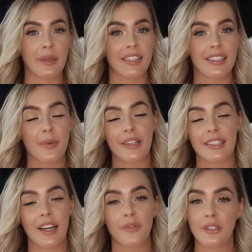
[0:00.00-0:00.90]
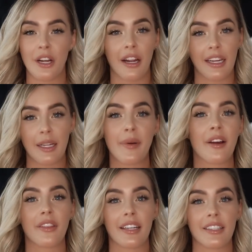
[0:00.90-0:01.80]
I mean, some of the stuff we're talking
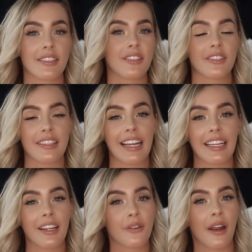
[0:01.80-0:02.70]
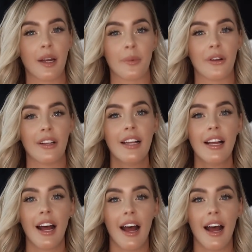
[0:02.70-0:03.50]
about in there is just like incredible.